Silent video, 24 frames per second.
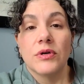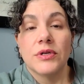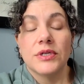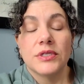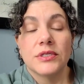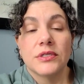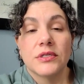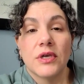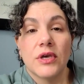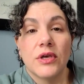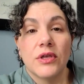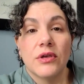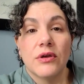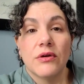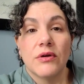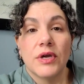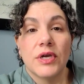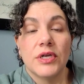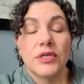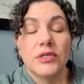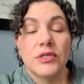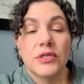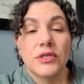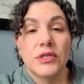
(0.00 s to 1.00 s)

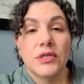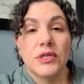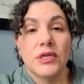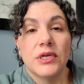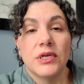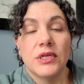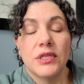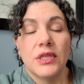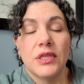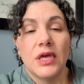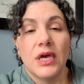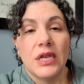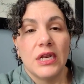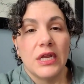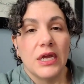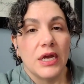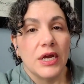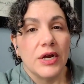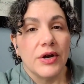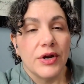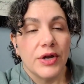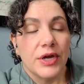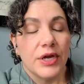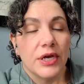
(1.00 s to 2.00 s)
discoloration in that
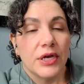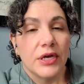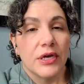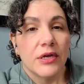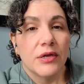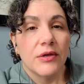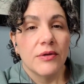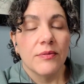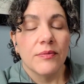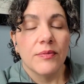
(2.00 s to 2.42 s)
area,